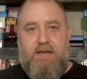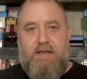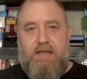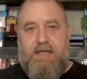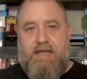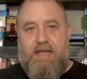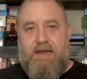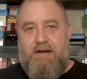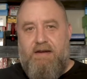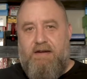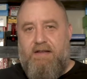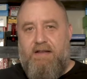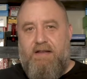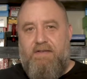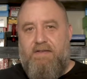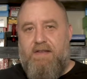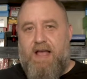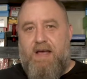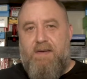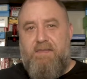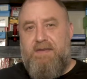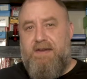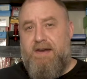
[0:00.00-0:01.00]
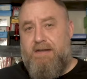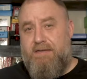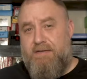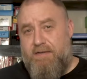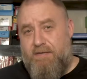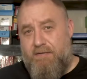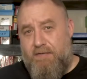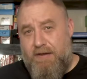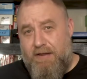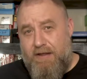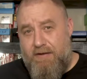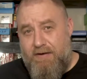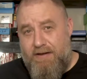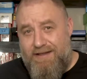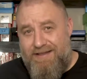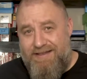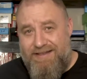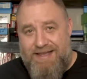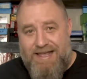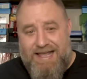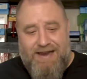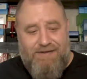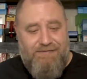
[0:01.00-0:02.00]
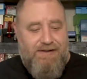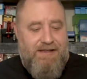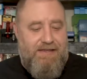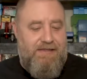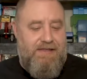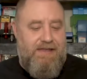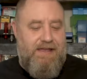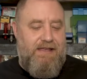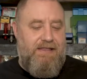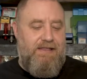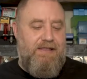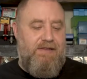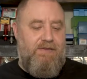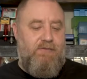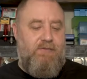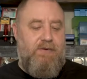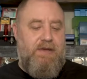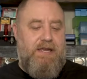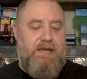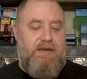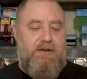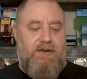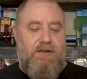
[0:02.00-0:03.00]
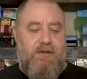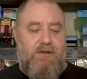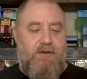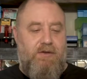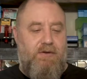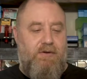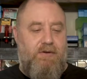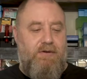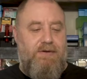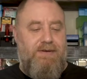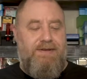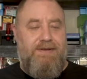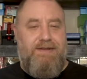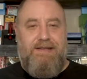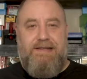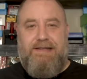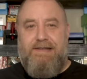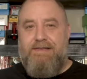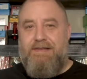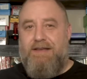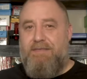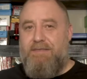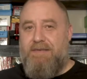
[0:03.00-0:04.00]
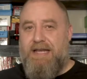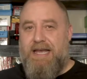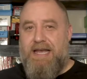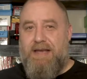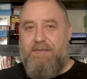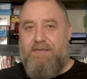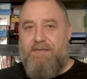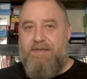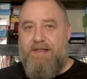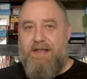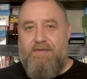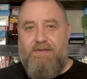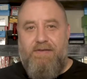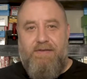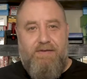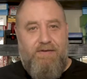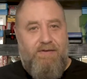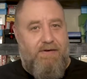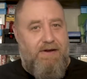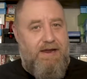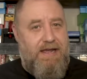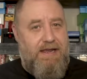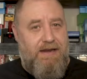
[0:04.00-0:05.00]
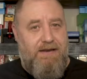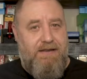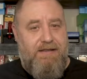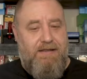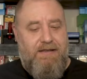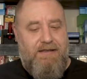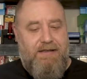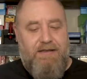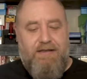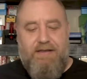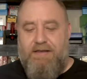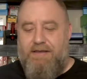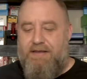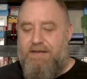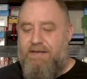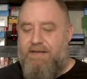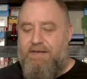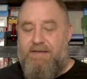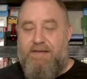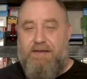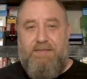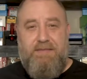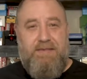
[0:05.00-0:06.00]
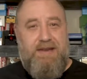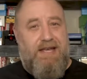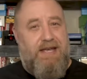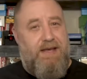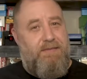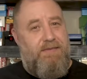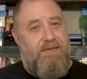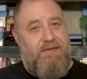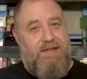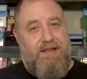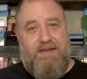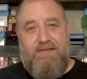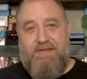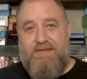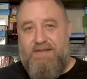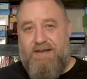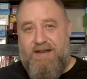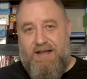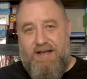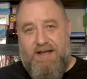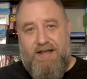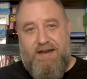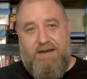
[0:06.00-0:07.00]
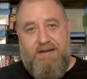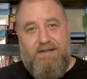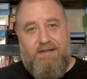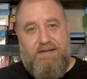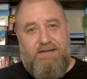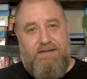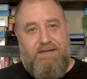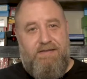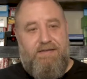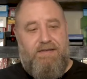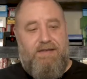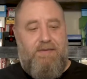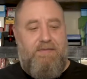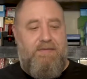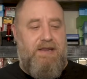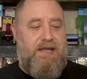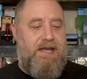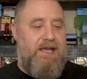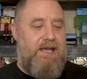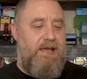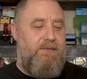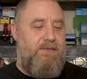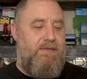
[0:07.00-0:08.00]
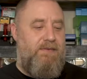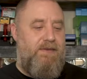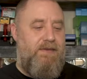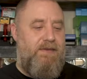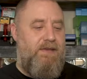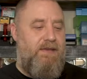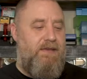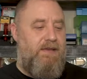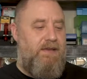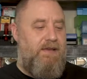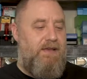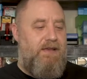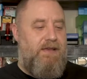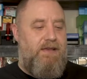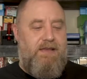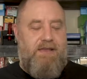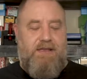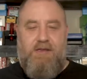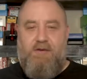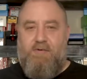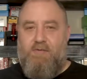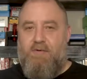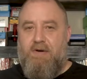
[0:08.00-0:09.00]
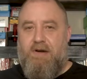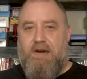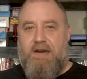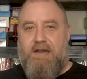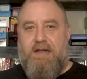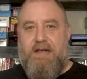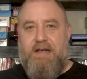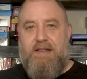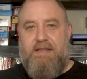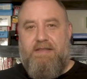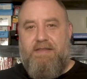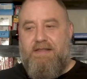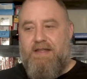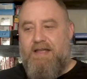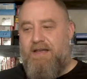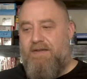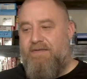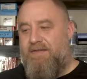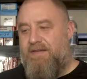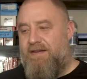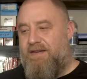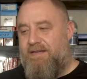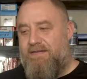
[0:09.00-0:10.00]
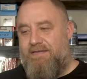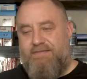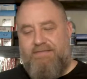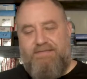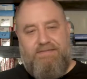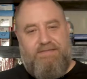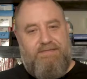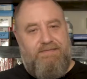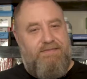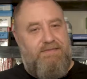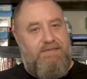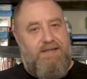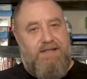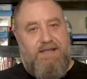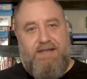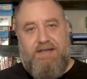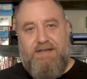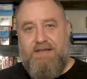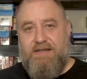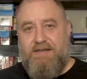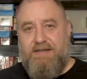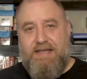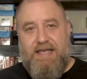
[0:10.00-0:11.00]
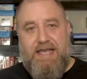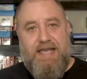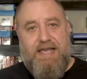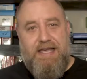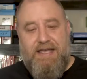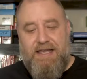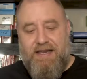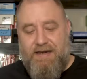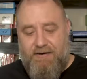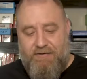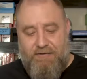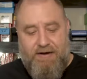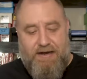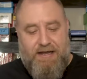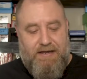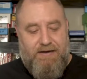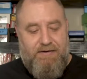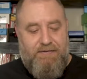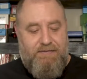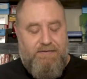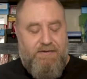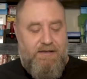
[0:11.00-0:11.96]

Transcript: Here at Guns, Optics, and Reloading, everything that we do, sometimes stuff is great, sometimes stuff's not. Sometimes you work on stuff and you just can't get it right.